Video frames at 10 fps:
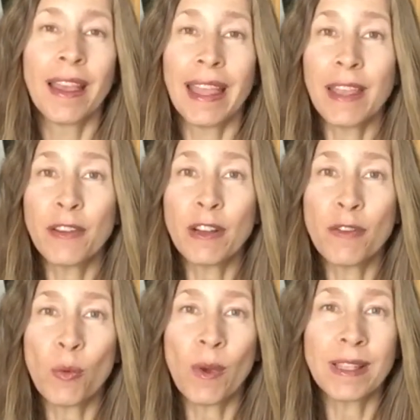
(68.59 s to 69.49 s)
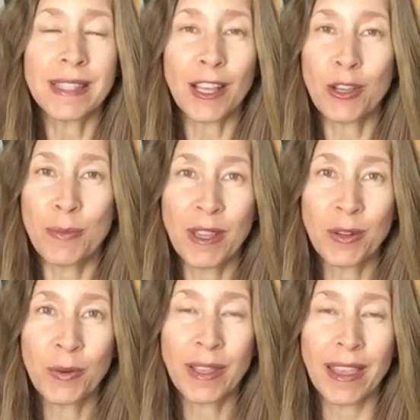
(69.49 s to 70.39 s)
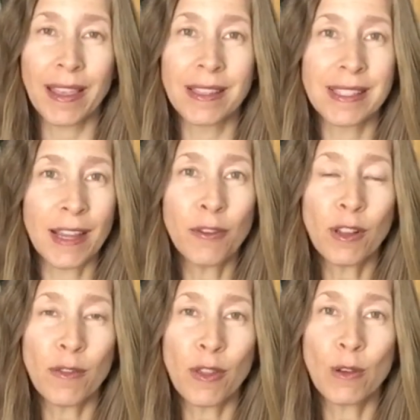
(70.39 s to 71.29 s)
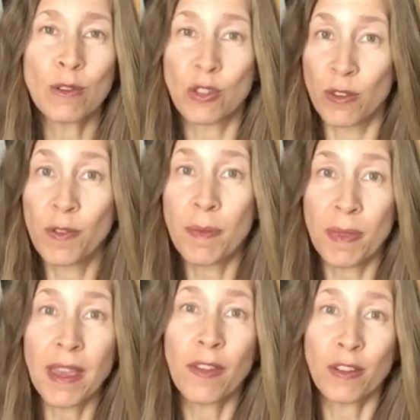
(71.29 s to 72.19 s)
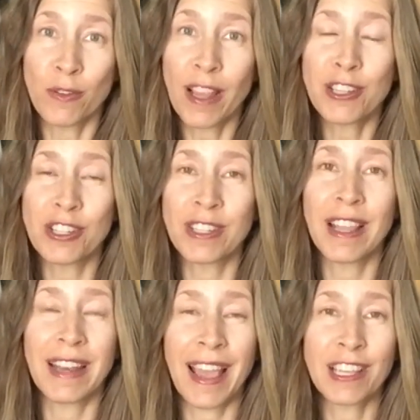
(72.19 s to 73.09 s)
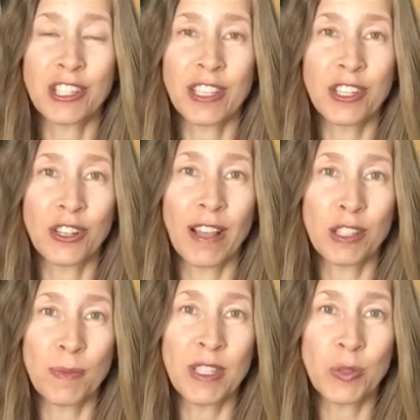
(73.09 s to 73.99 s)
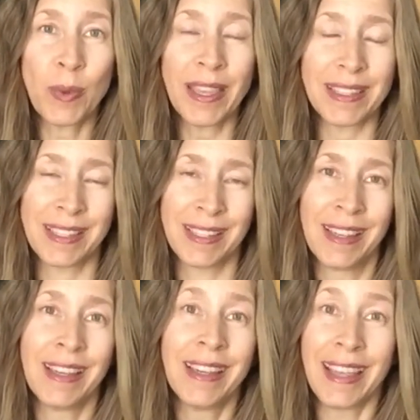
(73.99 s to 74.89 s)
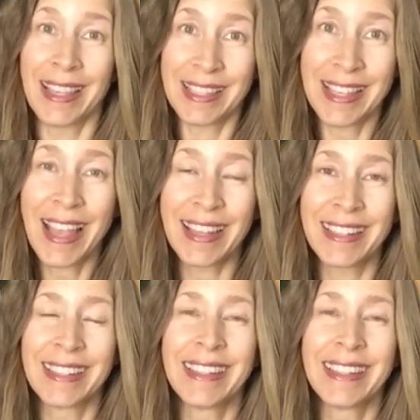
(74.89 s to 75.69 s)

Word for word: Even of the ones that could be annoying, several of those could flip the other direction and actually turn out to be sweet instead.